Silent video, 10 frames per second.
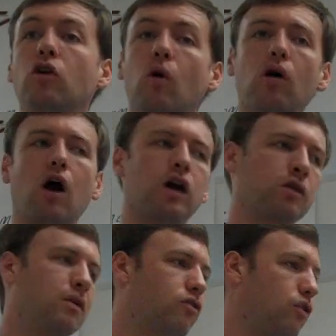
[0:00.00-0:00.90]
your
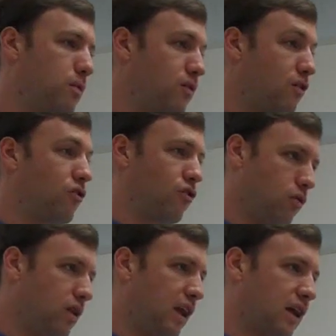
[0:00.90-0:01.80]
arguments or the positions
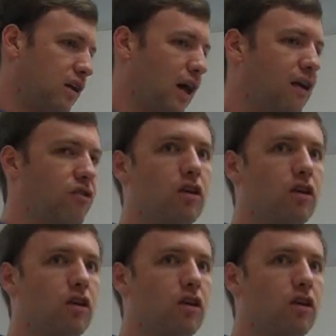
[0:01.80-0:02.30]
you take in class